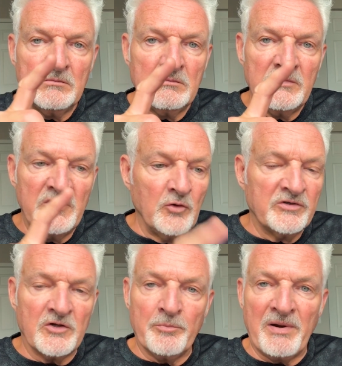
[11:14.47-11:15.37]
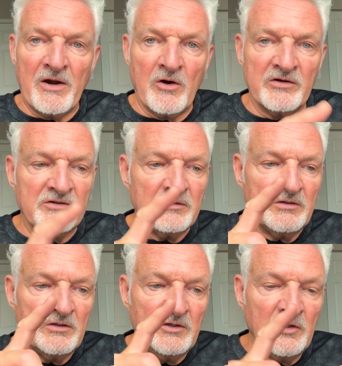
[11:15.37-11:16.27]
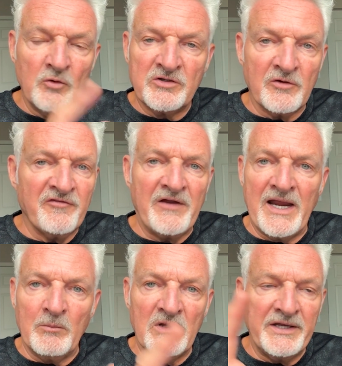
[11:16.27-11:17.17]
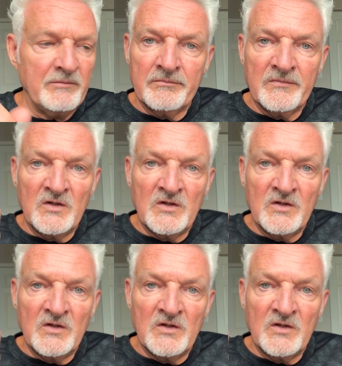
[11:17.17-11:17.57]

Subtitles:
used her parents, used her family,